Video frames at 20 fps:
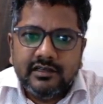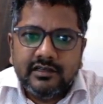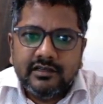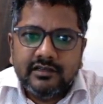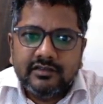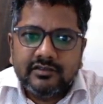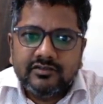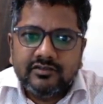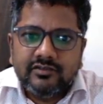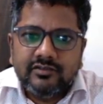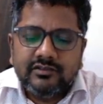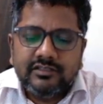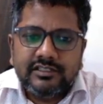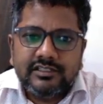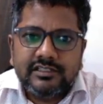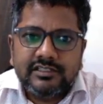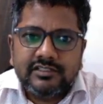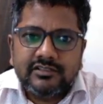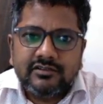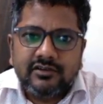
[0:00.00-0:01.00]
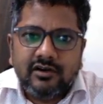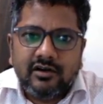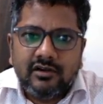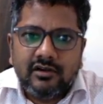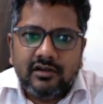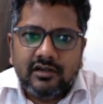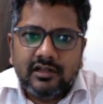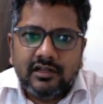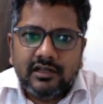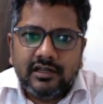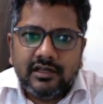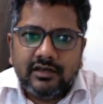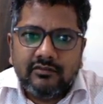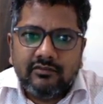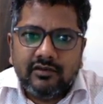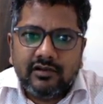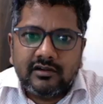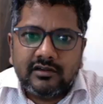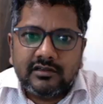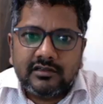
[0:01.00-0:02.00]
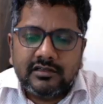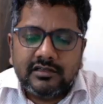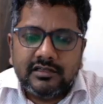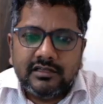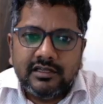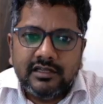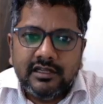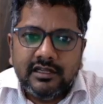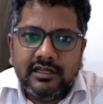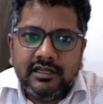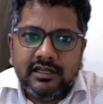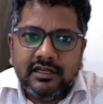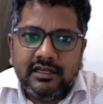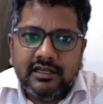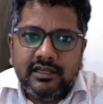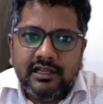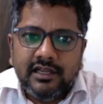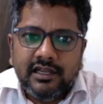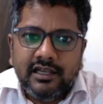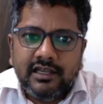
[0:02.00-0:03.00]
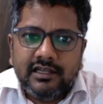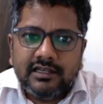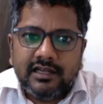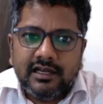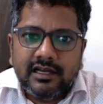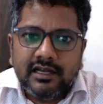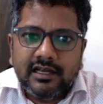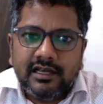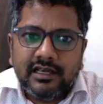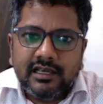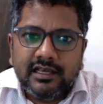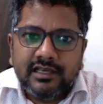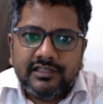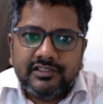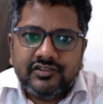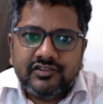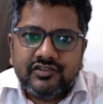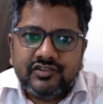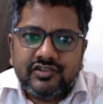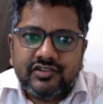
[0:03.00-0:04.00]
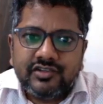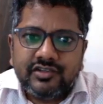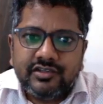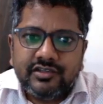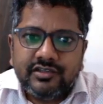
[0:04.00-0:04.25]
So this is called what? Delta H